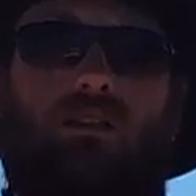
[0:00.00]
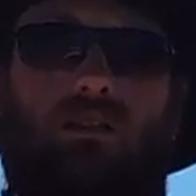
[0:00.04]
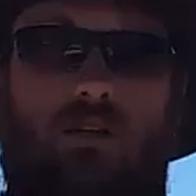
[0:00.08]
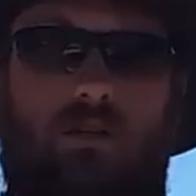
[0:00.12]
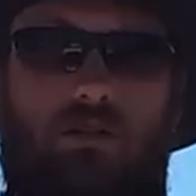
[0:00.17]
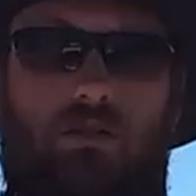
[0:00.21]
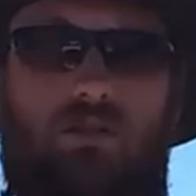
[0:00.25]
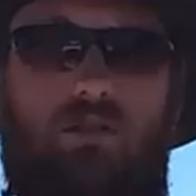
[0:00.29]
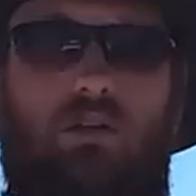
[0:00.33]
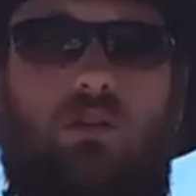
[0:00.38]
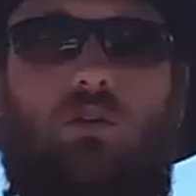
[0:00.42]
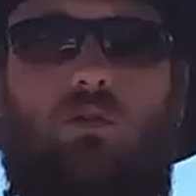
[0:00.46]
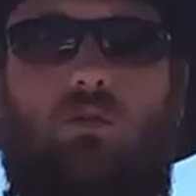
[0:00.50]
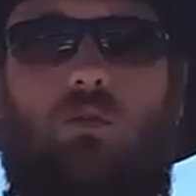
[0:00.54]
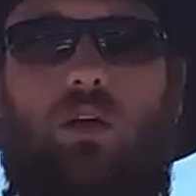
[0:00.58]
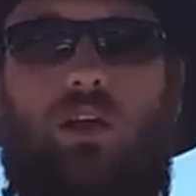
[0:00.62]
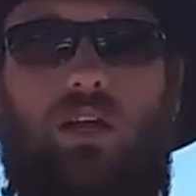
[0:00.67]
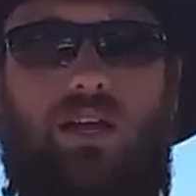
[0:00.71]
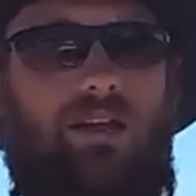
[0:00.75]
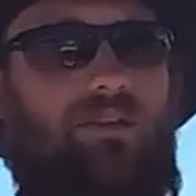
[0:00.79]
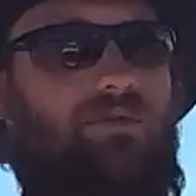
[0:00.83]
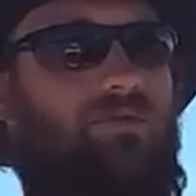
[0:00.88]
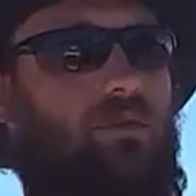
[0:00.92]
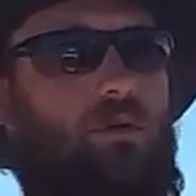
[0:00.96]
to do
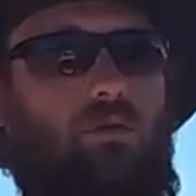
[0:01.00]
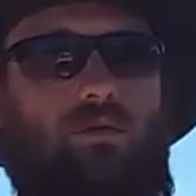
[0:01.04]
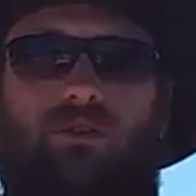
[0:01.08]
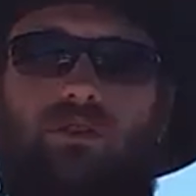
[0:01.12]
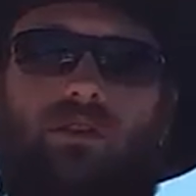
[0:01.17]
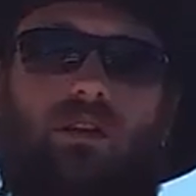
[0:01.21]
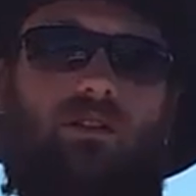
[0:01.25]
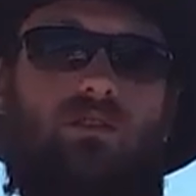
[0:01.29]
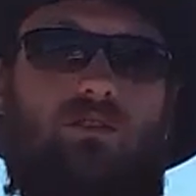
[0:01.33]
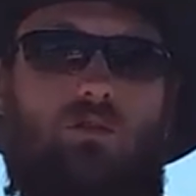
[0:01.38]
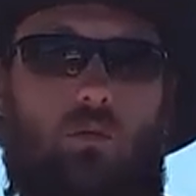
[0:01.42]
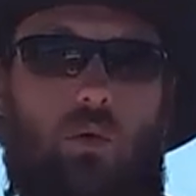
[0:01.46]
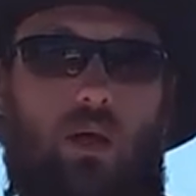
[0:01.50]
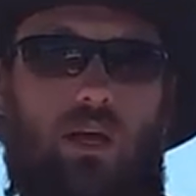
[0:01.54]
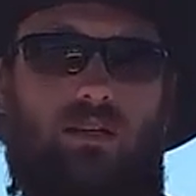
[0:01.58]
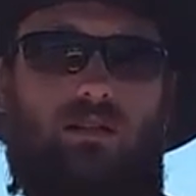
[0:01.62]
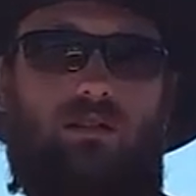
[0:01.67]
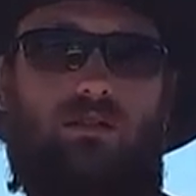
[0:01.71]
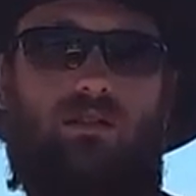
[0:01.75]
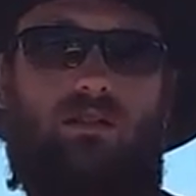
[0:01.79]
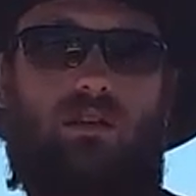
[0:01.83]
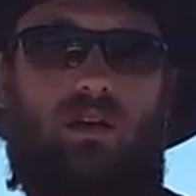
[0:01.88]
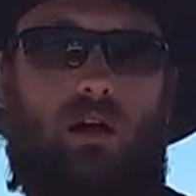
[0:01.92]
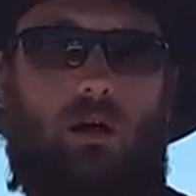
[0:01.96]
if those
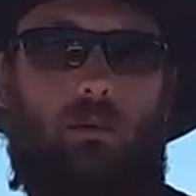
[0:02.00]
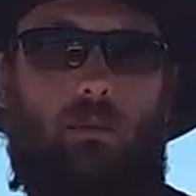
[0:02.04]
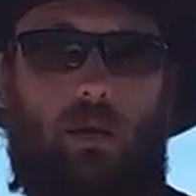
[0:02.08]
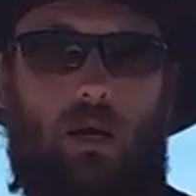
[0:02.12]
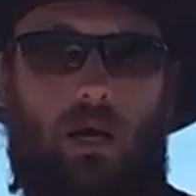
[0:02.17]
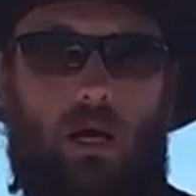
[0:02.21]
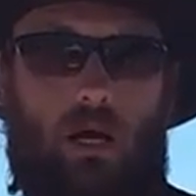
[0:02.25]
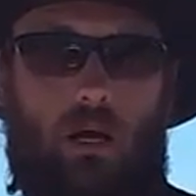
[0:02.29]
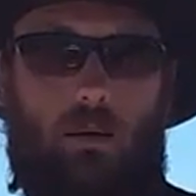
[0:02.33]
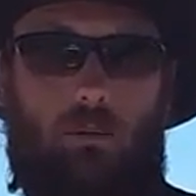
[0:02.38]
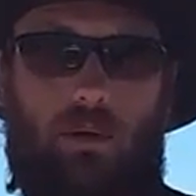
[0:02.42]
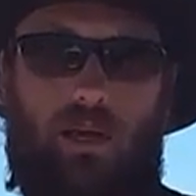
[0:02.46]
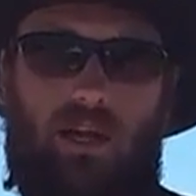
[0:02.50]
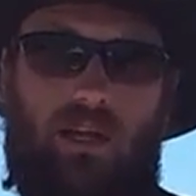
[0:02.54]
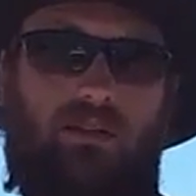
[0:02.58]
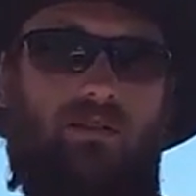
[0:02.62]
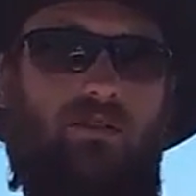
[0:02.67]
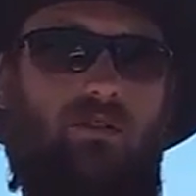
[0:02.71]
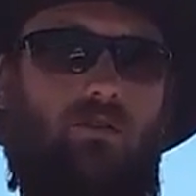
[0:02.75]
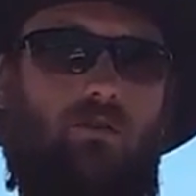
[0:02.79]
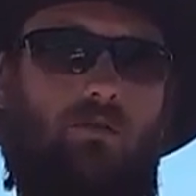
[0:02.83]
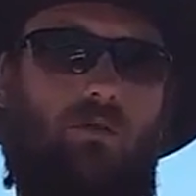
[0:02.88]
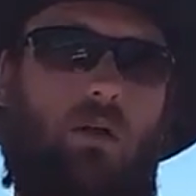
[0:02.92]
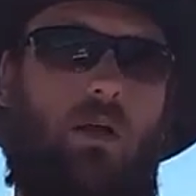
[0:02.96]
situations come up. It's
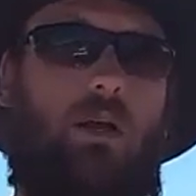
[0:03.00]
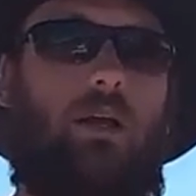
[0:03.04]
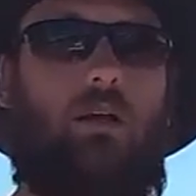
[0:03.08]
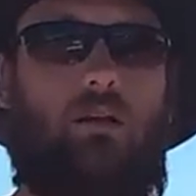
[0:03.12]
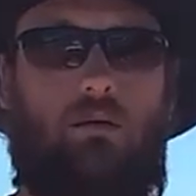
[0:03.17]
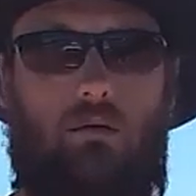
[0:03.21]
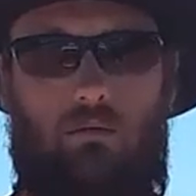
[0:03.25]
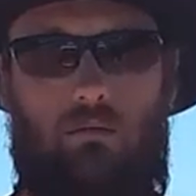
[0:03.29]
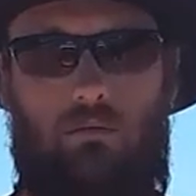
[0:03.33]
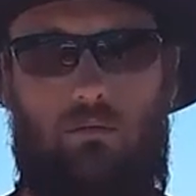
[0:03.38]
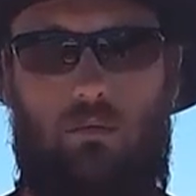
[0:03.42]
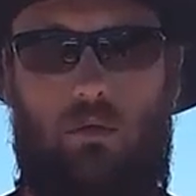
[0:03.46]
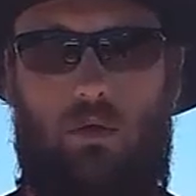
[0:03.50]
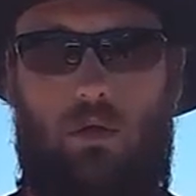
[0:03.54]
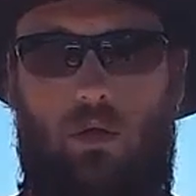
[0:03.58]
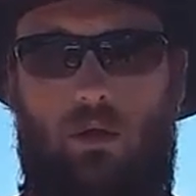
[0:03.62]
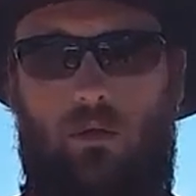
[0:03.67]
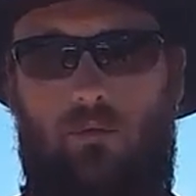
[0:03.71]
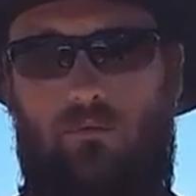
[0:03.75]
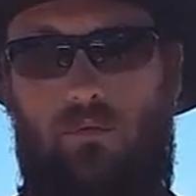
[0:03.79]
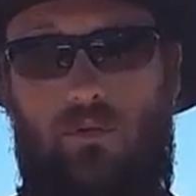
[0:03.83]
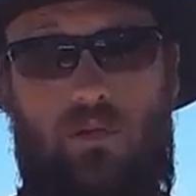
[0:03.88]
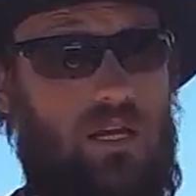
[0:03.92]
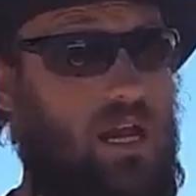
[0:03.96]
critical
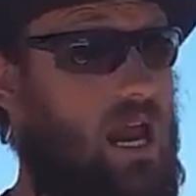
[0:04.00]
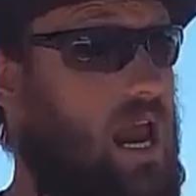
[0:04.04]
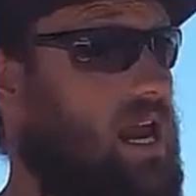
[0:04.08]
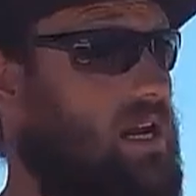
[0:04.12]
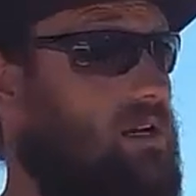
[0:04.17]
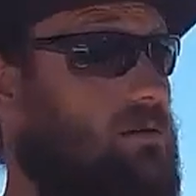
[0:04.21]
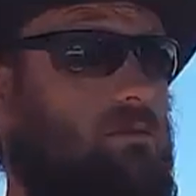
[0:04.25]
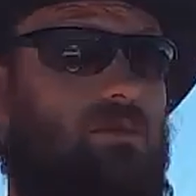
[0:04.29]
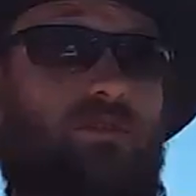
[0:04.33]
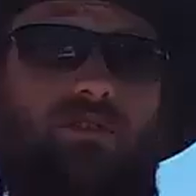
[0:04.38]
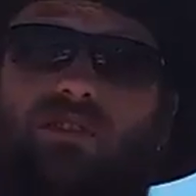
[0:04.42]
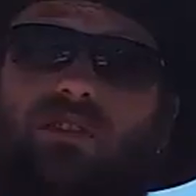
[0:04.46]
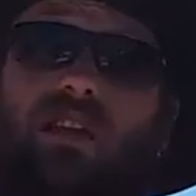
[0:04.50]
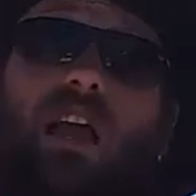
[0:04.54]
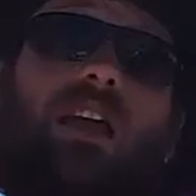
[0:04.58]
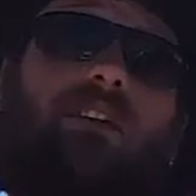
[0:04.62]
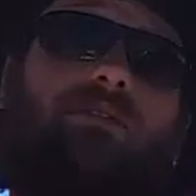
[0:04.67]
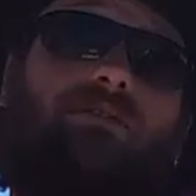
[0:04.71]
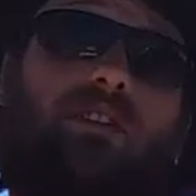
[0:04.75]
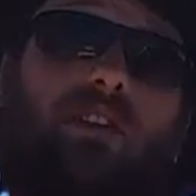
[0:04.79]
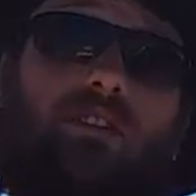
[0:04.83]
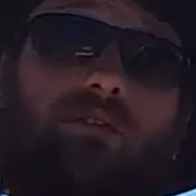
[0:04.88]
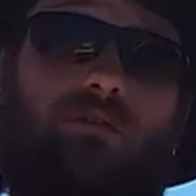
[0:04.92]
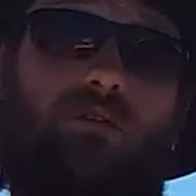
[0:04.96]
for the animal's
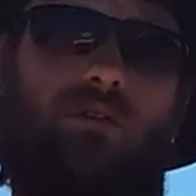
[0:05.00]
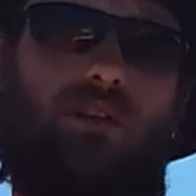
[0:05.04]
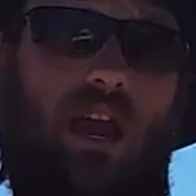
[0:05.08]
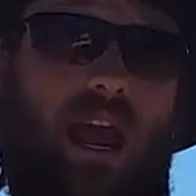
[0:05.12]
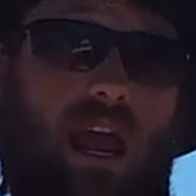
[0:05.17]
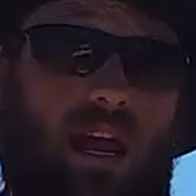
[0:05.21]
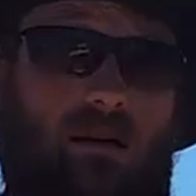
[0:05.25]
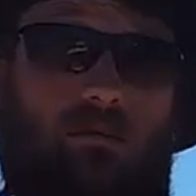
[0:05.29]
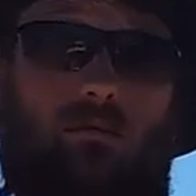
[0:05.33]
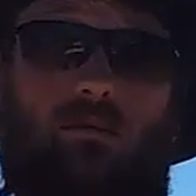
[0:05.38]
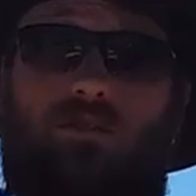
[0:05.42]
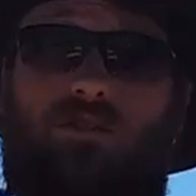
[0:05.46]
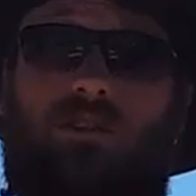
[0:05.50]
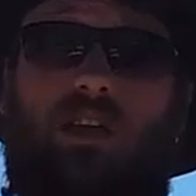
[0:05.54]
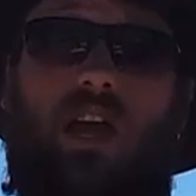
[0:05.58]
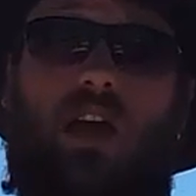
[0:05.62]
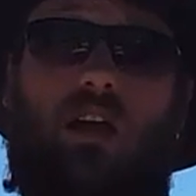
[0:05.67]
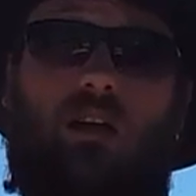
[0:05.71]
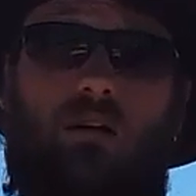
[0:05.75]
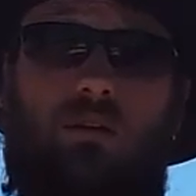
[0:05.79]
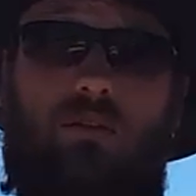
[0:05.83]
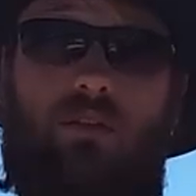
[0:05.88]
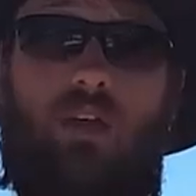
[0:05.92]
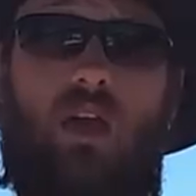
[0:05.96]
safety, for the animal's
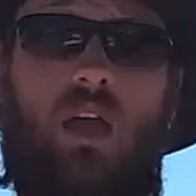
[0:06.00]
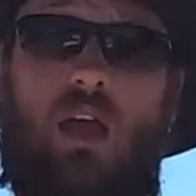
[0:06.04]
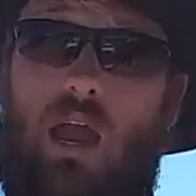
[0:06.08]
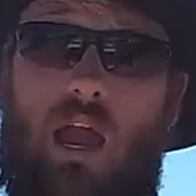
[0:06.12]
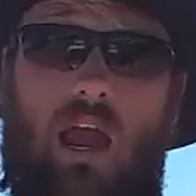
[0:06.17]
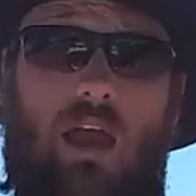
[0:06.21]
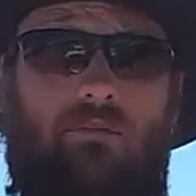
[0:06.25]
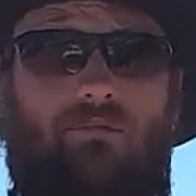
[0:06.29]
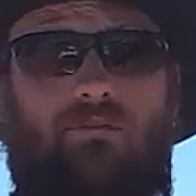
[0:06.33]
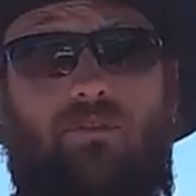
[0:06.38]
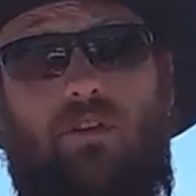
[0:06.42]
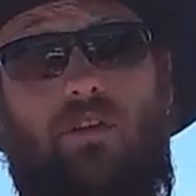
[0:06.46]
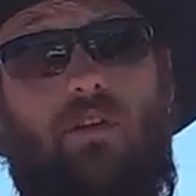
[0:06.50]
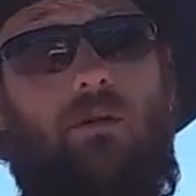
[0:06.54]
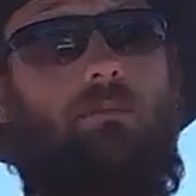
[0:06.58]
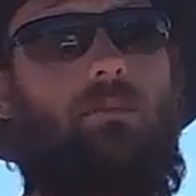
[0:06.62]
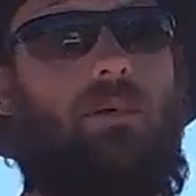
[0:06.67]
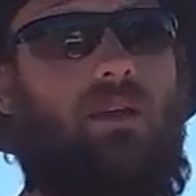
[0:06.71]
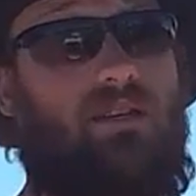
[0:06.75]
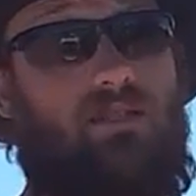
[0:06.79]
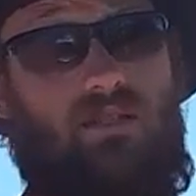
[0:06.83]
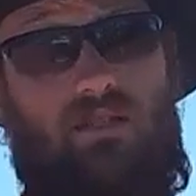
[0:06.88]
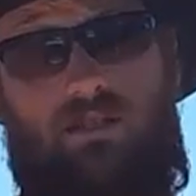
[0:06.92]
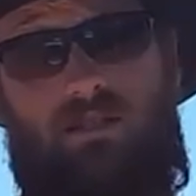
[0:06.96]
health, and for your
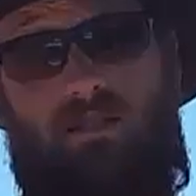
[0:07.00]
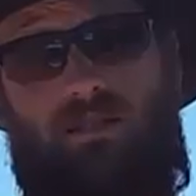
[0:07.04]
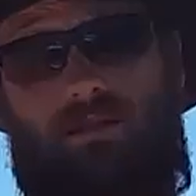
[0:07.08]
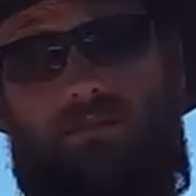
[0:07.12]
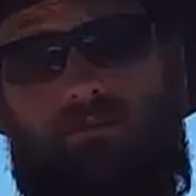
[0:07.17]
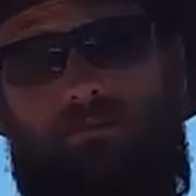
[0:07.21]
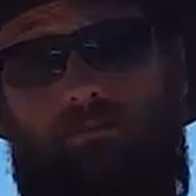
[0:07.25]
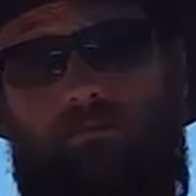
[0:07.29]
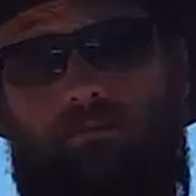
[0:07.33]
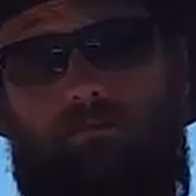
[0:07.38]
business.